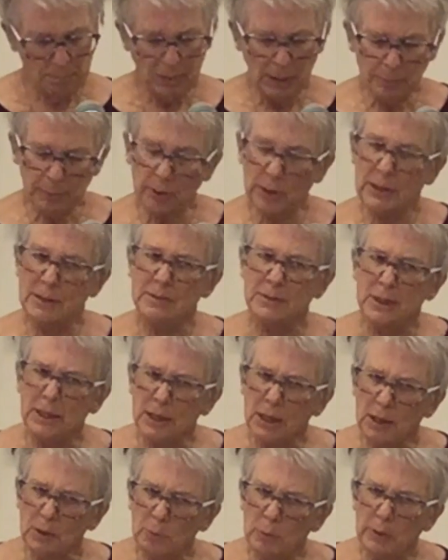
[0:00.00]
Remember, he's
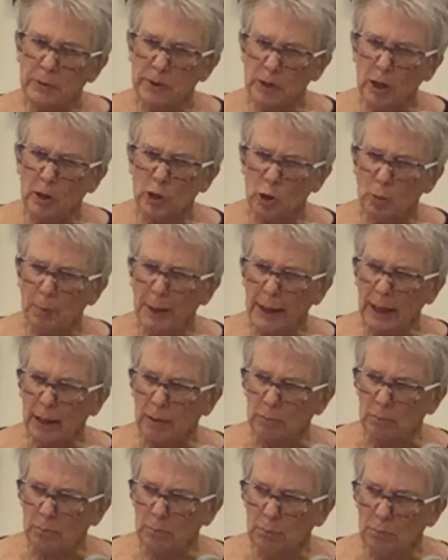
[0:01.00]
dealing with younger
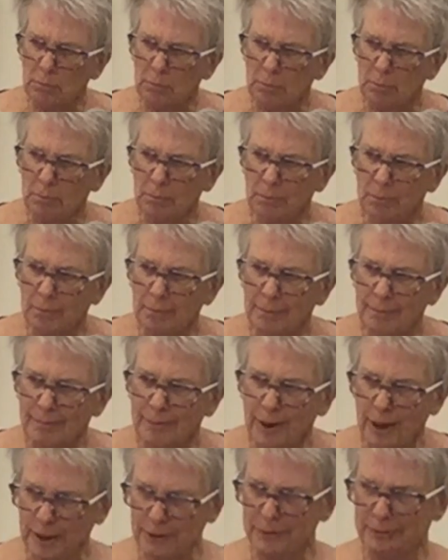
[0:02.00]
men,
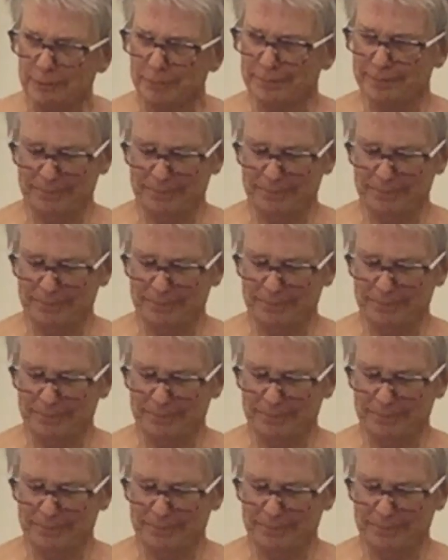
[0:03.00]
right?